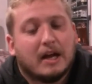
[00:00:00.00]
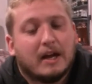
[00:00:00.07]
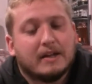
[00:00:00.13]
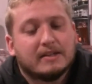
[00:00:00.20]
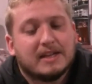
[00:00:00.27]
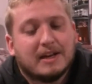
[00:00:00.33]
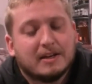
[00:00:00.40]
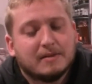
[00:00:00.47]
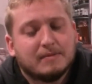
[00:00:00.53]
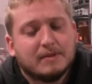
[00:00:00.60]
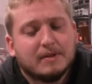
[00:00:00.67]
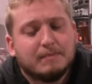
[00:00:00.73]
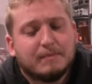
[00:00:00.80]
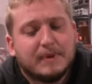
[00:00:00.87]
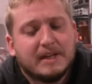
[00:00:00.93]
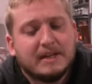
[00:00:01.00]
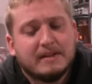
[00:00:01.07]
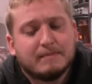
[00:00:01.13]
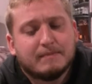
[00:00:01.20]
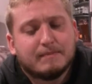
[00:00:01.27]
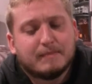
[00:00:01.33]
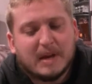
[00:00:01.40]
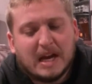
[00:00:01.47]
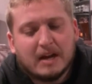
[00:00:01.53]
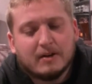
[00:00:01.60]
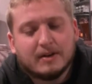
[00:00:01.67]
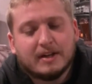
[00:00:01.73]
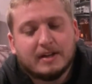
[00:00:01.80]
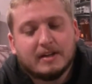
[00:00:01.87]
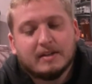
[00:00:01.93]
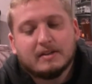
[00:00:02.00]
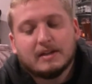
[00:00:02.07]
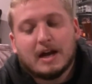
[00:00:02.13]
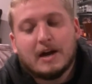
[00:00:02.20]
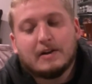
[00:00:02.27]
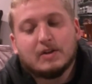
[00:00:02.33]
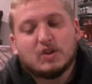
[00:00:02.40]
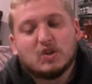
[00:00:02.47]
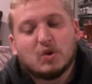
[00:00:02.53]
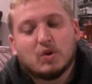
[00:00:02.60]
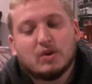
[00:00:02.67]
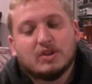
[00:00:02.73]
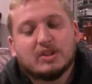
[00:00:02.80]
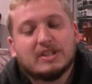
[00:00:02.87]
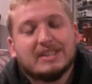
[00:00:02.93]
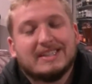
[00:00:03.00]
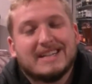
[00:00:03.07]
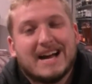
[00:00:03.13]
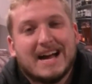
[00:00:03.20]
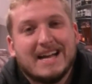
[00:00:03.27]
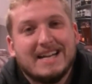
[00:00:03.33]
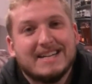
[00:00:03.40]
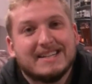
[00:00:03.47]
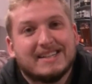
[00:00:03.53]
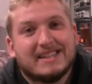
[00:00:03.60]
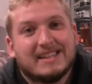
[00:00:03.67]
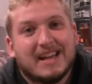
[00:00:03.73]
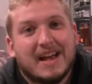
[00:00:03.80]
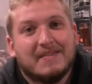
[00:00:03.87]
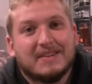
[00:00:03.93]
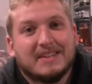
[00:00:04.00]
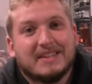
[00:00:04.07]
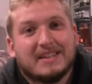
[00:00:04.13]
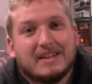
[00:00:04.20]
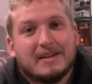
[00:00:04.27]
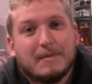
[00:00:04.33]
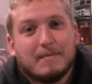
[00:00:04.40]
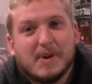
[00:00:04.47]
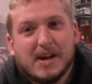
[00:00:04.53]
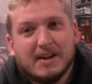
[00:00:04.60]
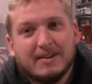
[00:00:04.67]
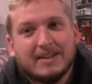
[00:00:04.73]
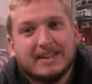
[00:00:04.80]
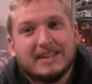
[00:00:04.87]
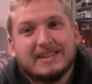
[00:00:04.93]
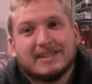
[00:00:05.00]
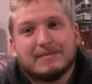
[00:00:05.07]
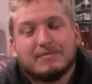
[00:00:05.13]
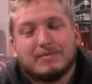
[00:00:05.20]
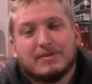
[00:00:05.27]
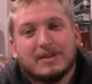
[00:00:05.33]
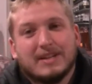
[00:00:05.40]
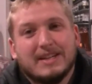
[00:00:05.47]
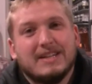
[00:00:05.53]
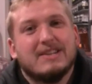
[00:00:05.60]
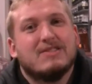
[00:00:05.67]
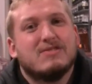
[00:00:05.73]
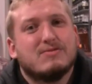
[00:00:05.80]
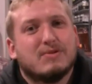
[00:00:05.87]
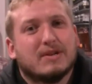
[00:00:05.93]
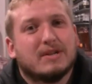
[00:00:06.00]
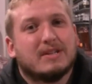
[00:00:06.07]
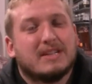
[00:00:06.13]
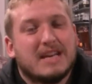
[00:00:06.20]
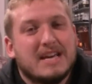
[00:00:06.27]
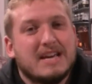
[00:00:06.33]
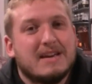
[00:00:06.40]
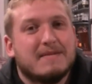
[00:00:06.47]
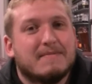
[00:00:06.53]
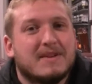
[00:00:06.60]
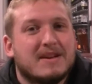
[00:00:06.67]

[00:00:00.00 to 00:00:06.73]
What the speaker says: Salisbury beat Barry out in Georgia 9-7. Barry is a pretty newer team.